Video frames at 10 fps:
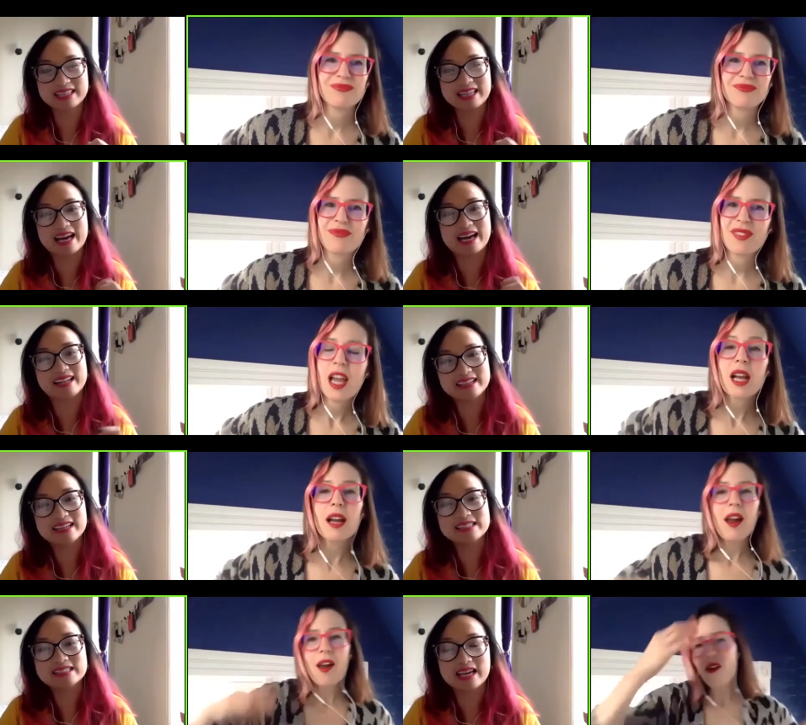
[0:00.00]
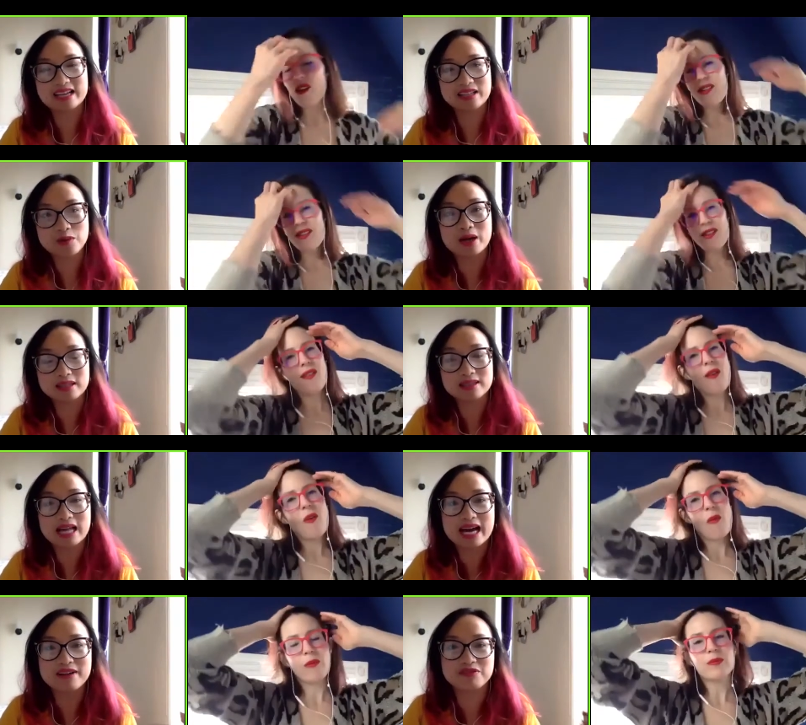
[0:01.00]
Speaker 1: That they they want the
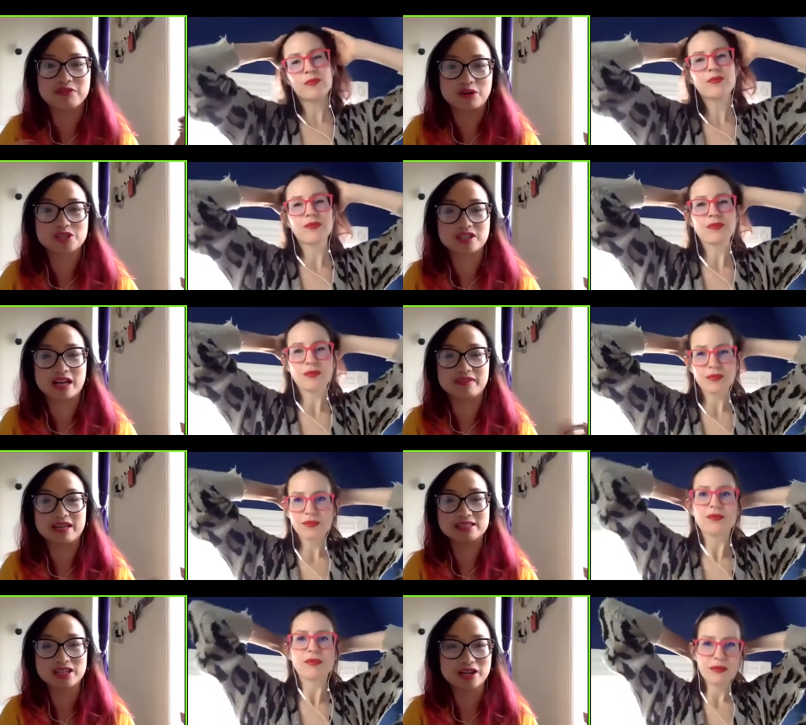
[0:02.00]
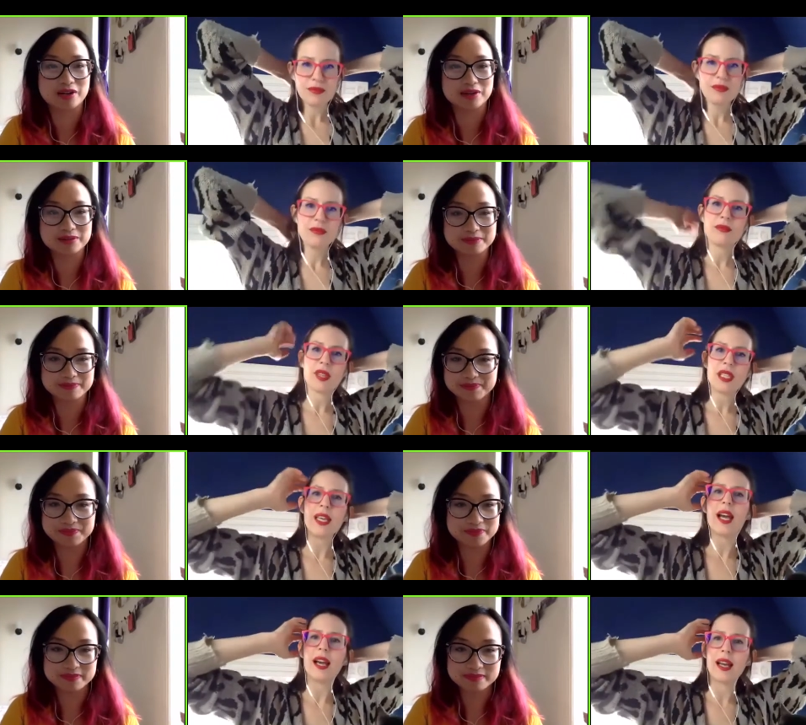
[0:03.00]
live version of it too.
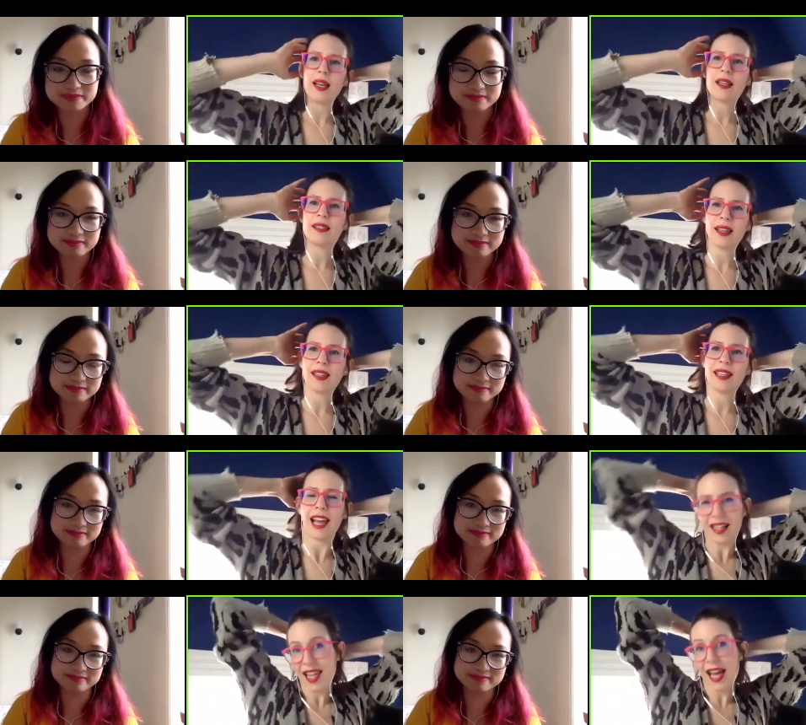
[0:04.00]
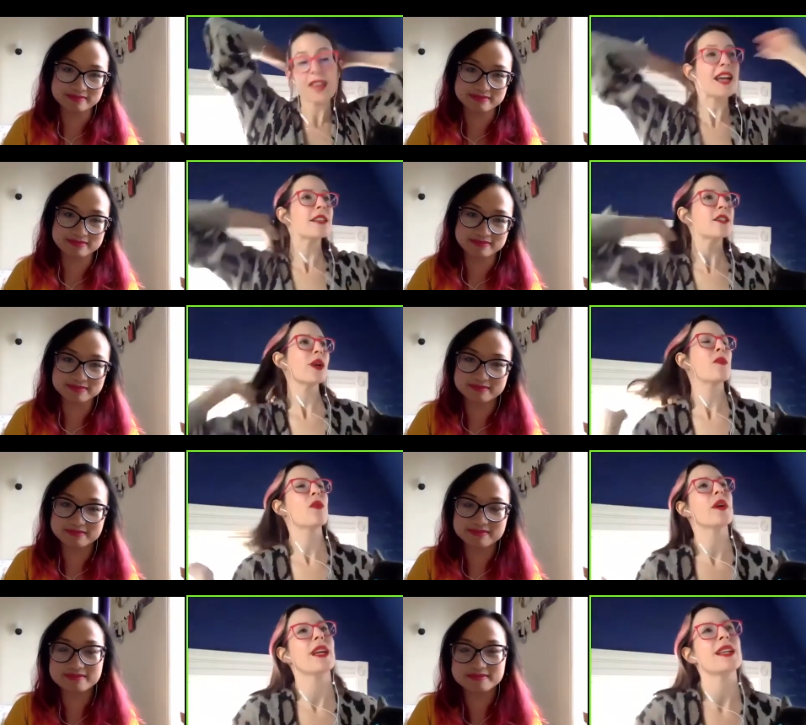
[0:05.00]
Speaker 2: Yeah, yeah, yeah, yeah. Because that that is a great
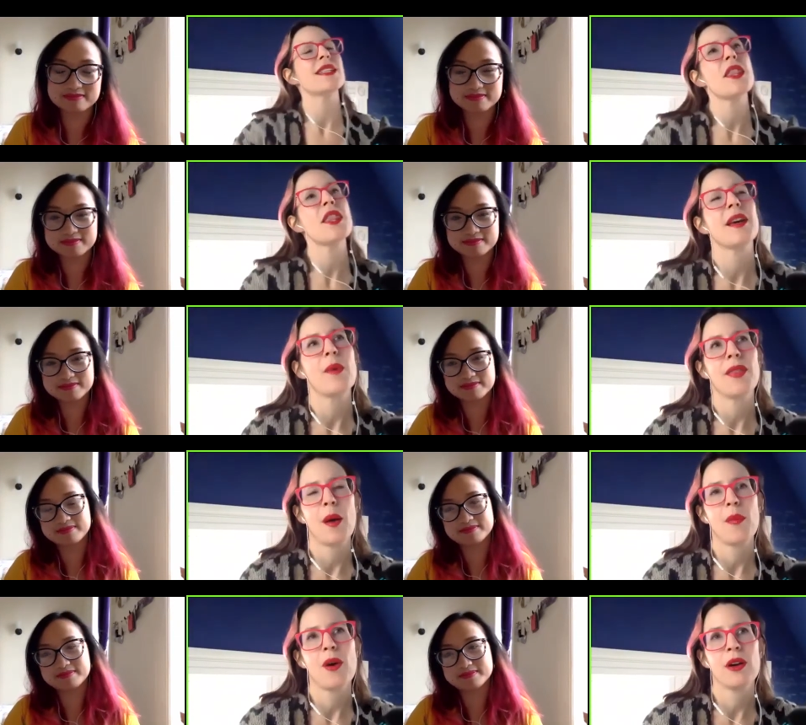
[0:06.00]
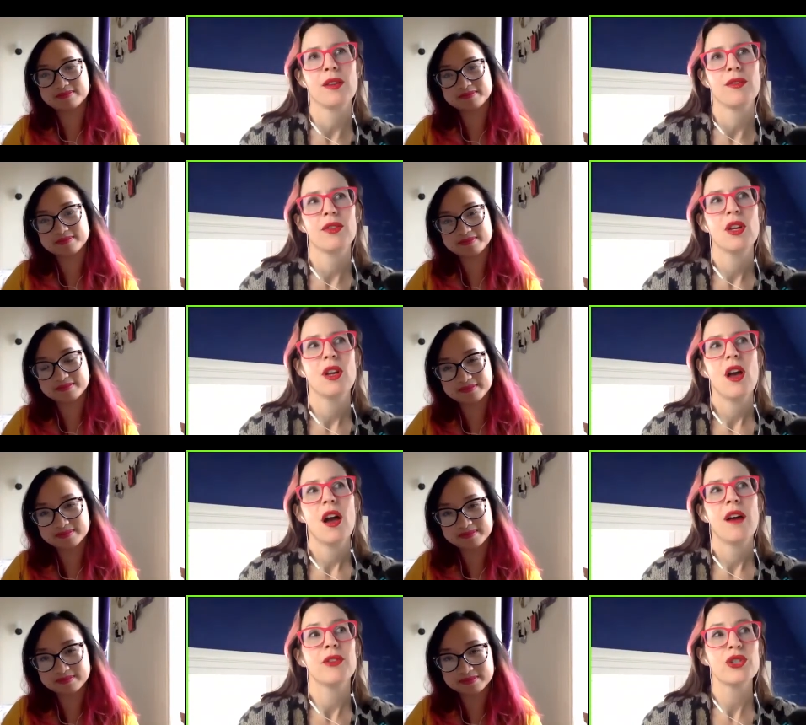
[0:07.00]
point. I didn't think about that part of
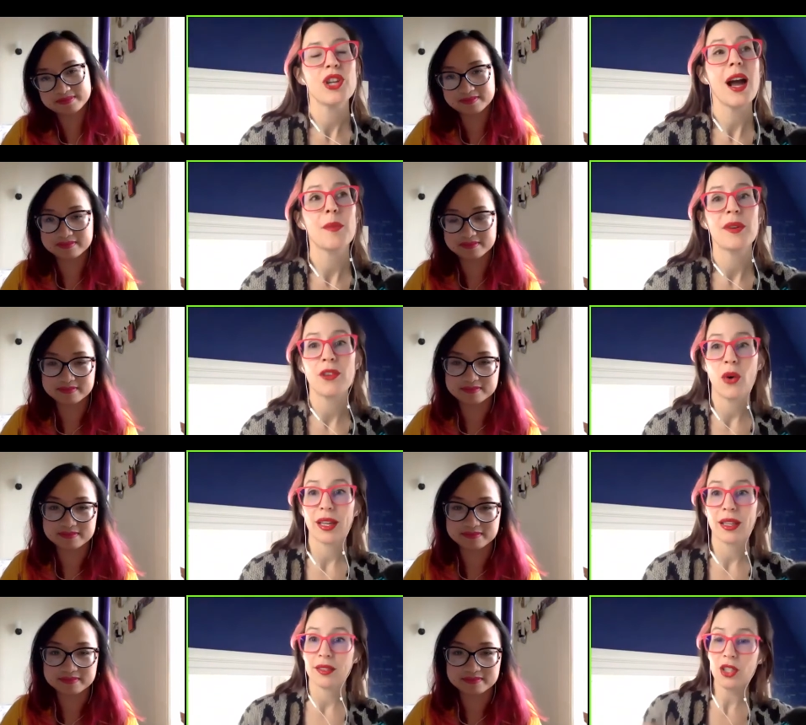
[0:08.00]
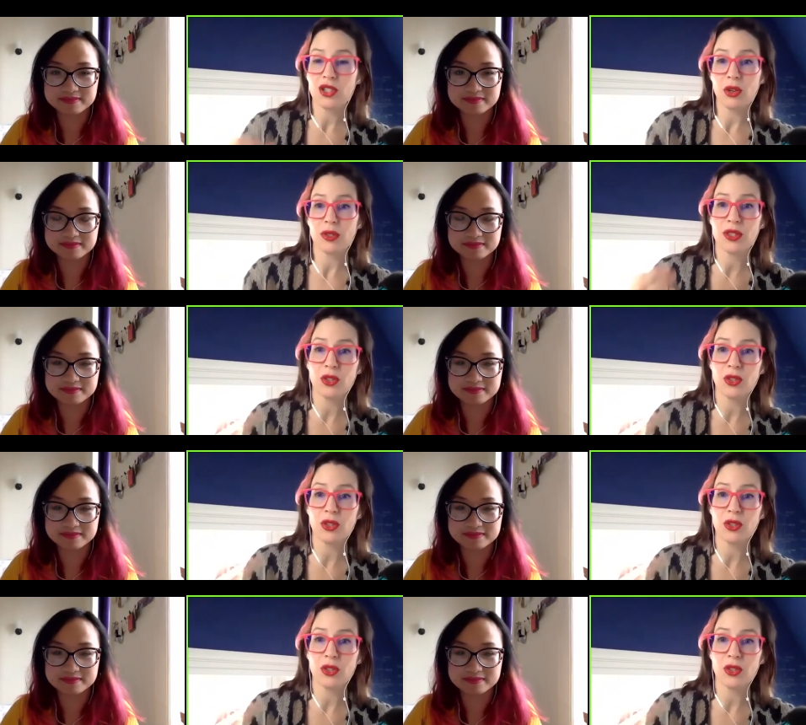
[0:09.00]
of your job of going like, this show is